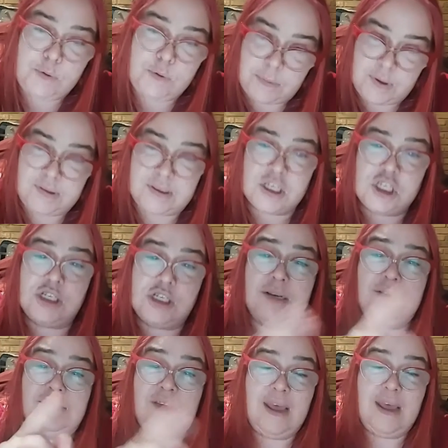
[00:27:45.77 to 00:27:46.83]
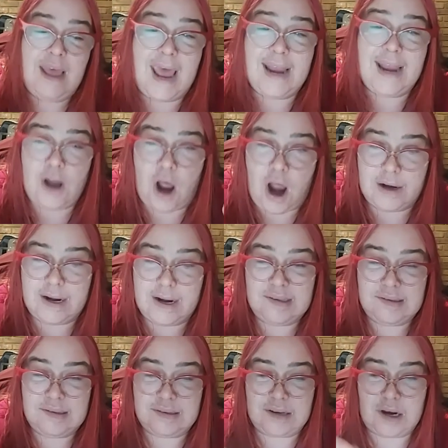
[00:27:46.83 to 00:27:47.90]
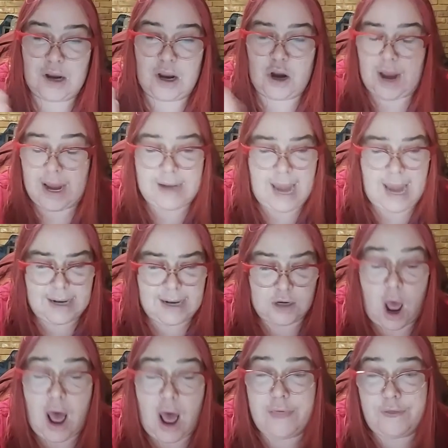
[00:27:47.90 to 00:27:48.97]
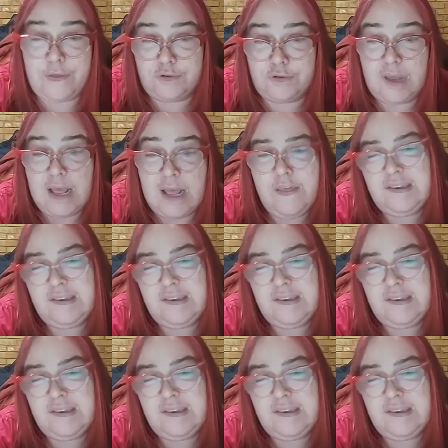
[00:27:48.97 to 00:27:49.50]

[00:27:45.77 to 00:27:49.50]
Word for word: with musicians and artists, or, and, and authors.